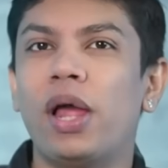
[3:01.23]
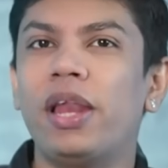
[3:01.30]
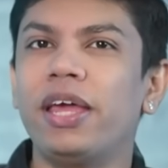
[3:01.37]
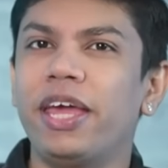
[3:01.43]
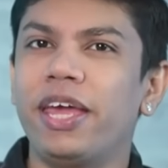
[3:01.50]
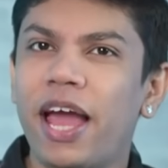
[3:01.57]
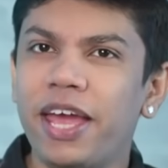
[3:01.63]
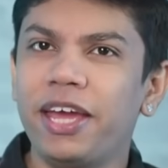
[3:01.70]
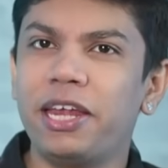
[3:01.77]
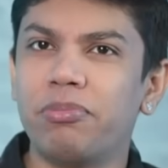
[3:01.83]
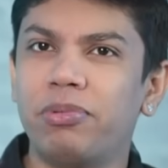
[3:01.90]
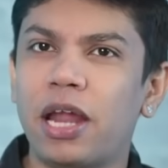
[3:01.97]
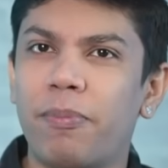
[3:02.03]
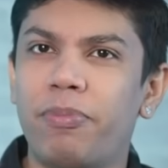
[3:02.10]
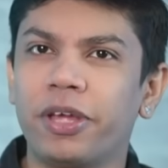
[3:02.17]
Well,
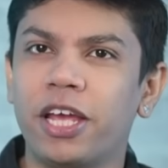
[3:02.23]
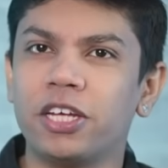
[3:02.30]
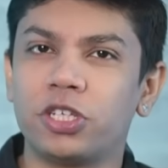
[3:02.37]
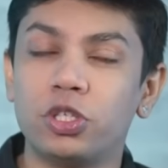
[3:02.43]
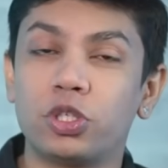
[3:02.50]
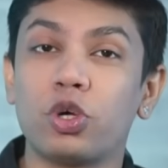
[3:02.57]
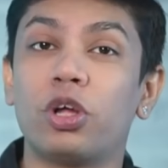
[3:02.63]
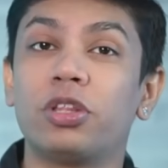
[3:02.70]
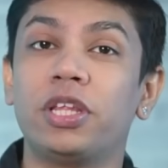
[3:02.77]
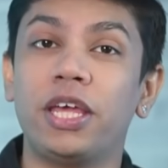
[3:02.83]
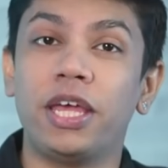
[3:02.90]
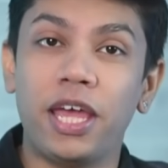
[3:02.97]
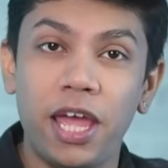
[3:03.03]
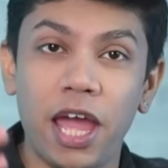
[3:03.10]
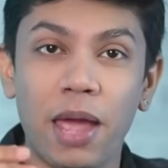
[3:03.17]
AI-enabled applications on
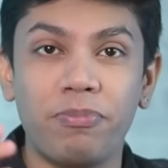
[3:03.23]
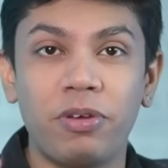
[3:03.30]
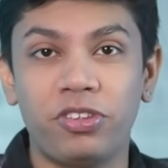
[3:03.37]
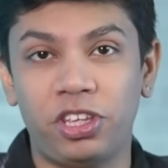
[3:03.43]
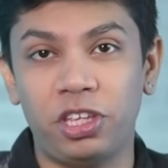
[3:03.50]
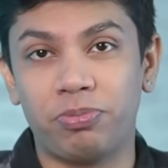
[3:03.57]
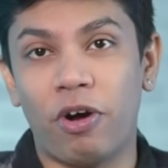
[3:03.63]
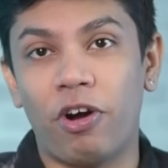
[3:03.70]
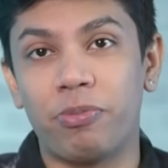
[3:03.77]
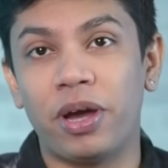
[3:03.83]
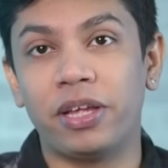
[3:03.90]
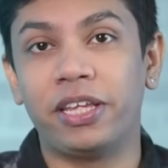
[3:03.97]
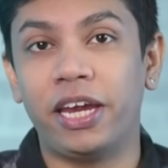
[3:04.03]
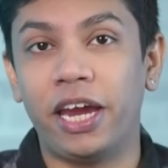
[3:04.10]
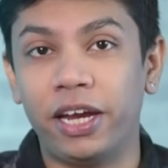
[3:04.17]
the AI PC powered
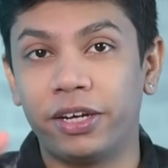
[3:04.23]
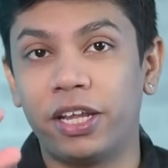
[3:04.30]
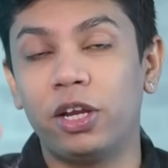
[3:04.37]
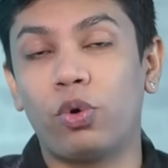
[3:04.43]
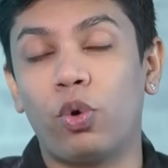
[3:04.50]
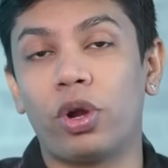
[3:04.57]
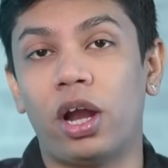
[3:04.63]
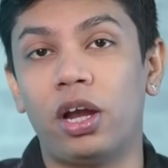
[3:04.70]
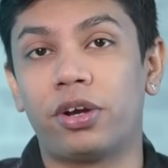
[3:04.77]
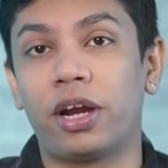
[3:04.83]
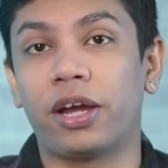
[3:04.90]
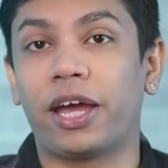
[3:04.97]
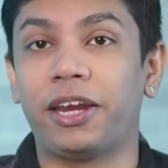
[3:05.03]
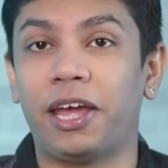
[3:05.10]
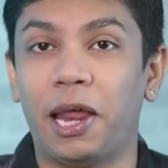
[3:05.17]
by the Intel Core
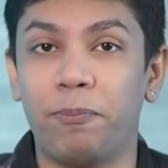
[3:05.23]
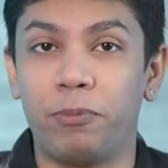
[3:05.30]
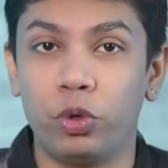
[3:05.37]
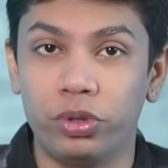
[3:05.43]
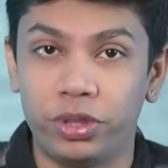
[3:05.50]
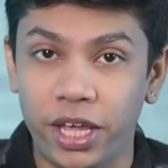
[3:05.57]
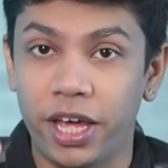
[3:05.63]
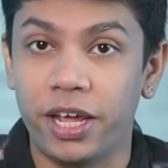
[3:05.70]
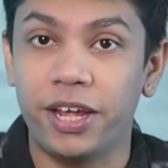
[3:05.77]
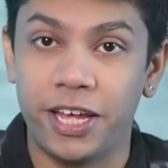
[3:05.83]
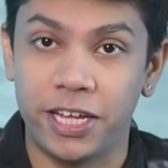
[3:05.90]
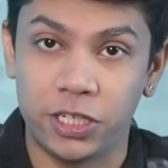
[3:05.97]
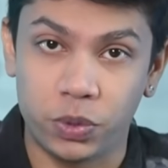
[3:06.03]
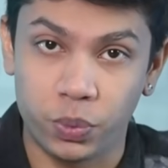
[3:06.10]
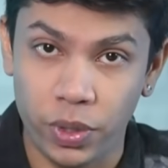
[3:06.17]
Ultra can help you there
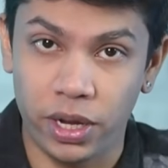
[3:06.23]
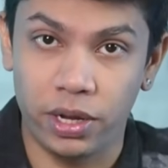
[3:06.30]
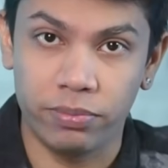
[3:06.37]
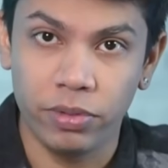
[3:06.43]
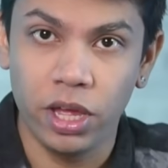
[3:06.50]
as well.